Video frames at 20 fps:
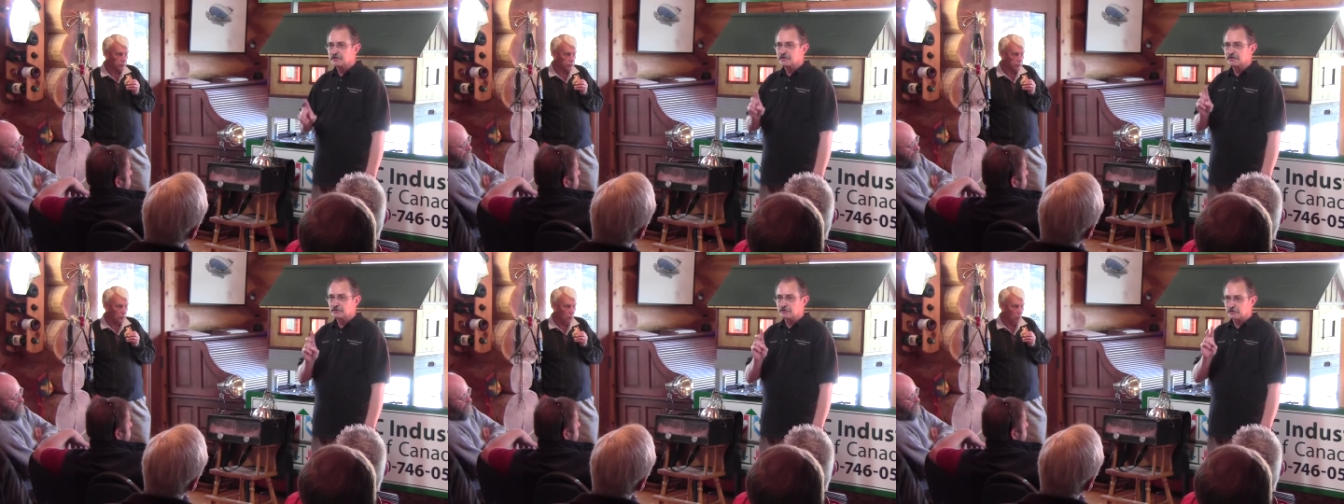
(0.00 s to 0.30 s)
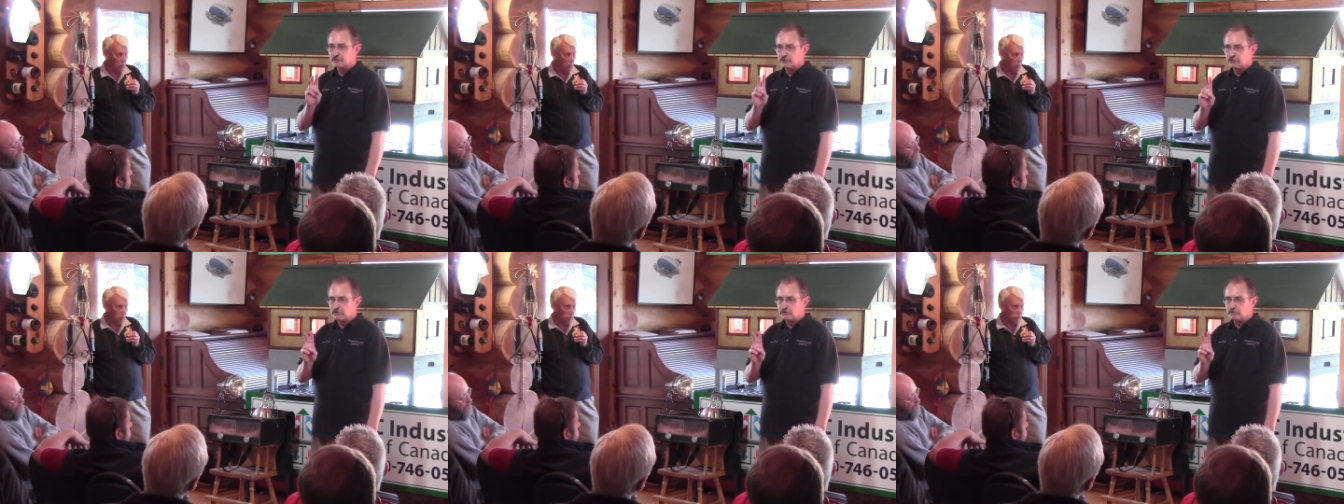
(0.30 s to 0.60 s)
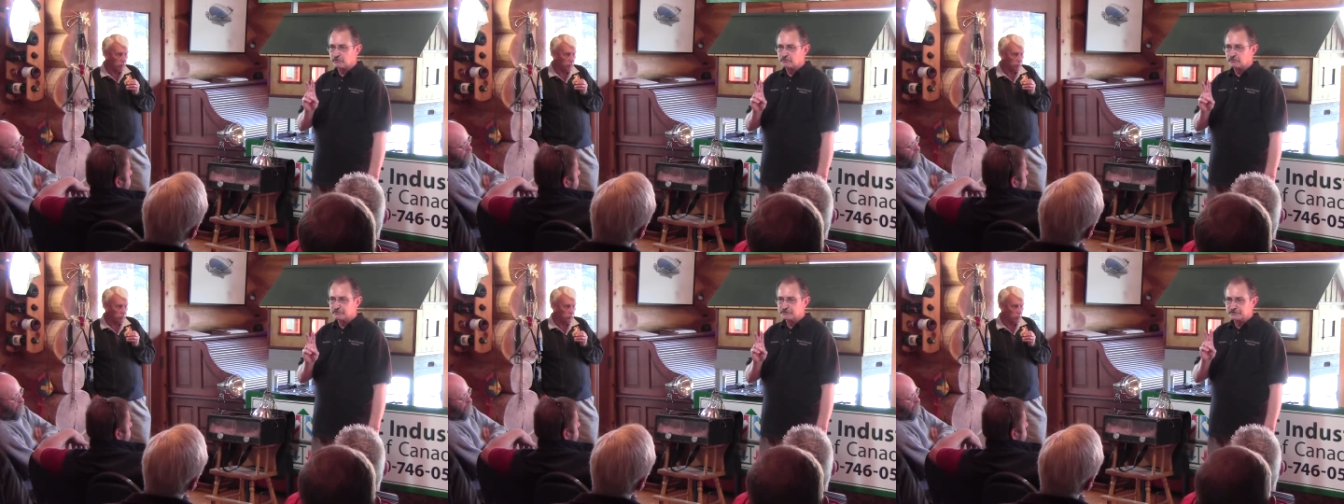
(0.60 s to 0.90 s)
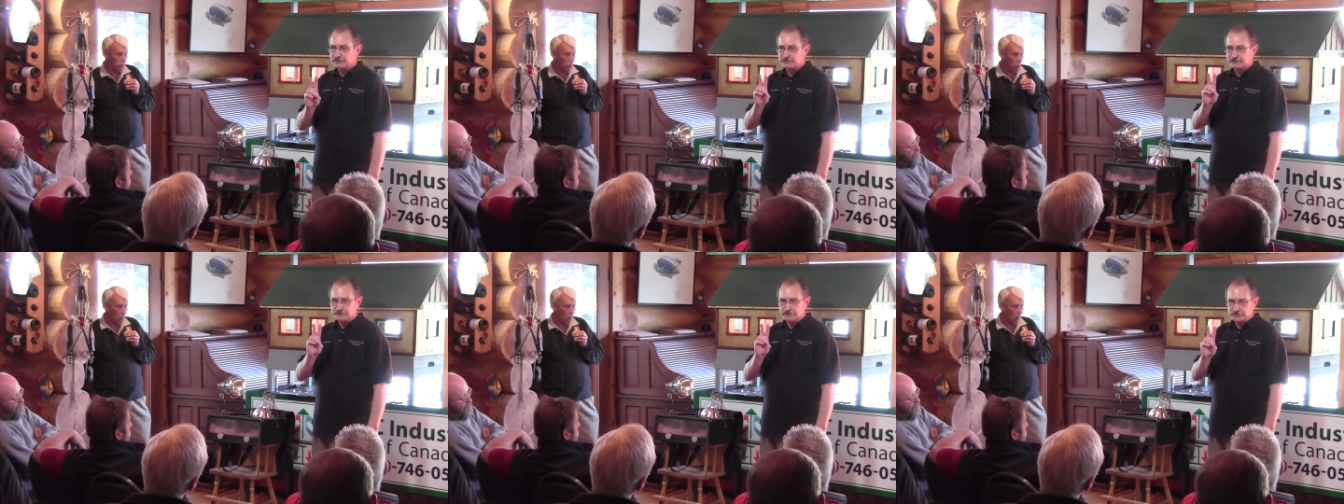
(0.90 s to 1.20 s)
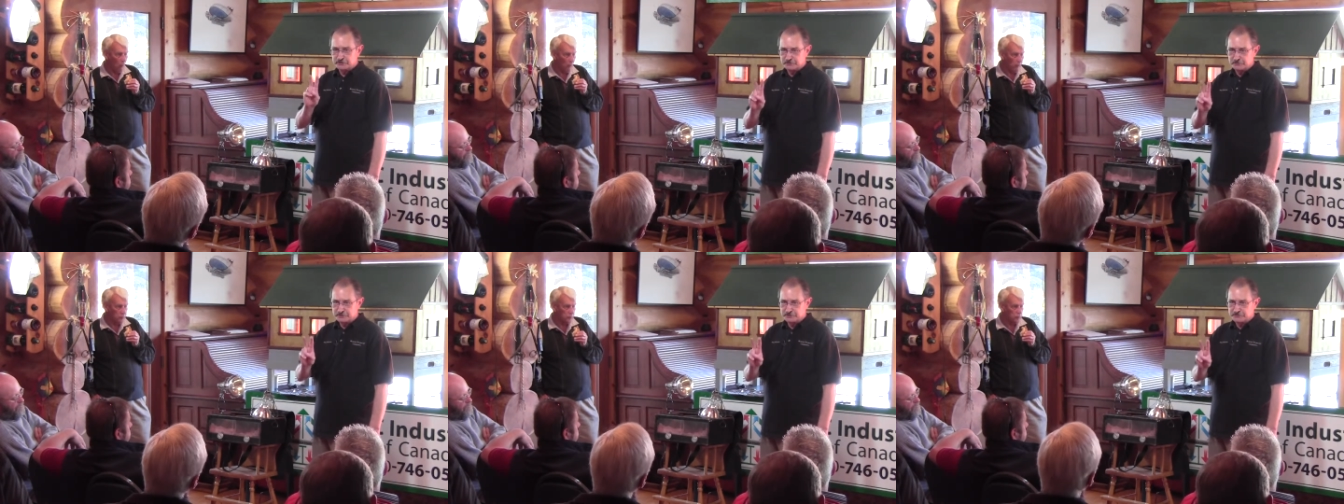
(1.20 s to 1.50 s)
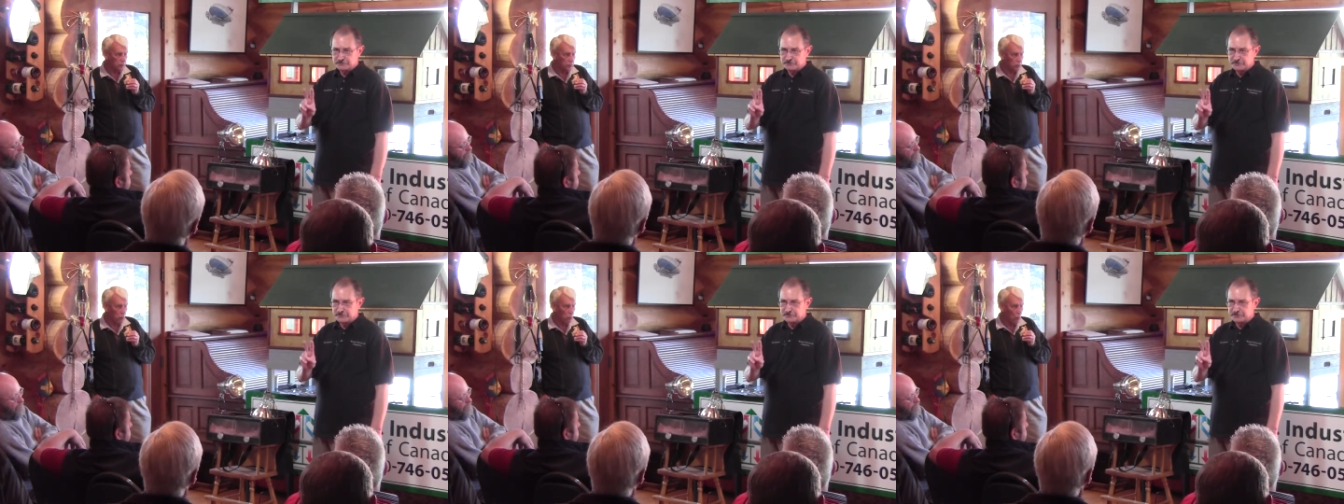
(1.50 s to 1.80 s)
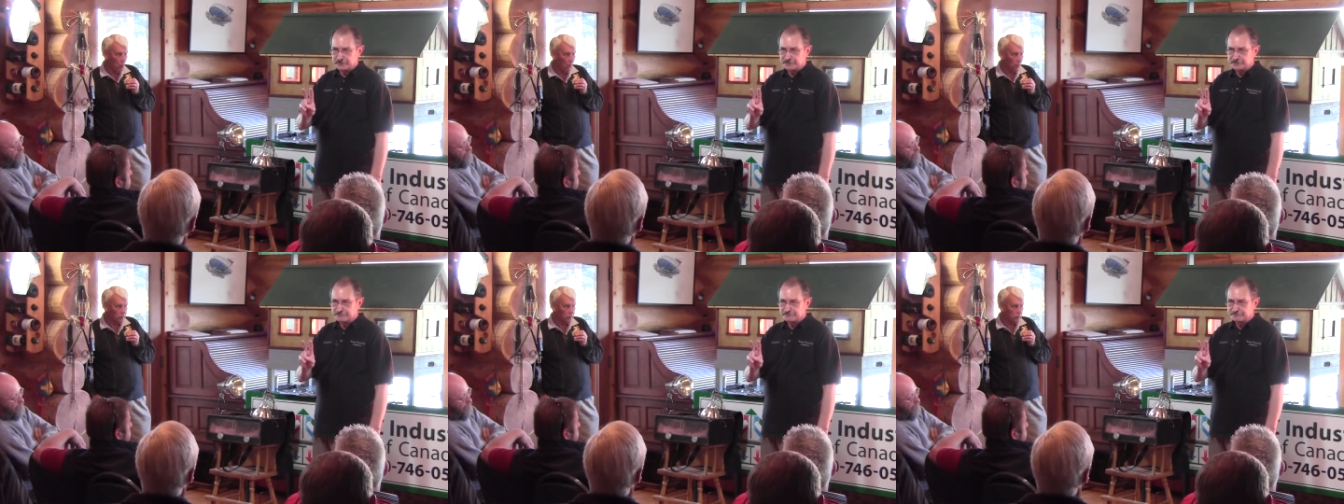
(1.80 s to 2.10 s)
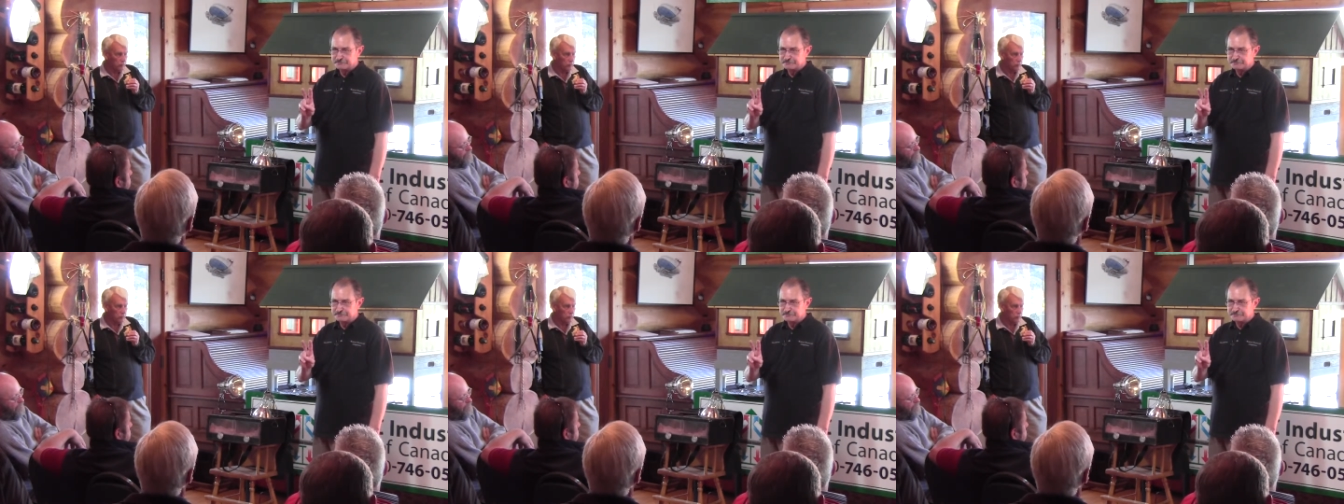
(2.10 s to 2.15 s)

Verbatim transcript: It'll hold it within 2 degrees Fahrenheit.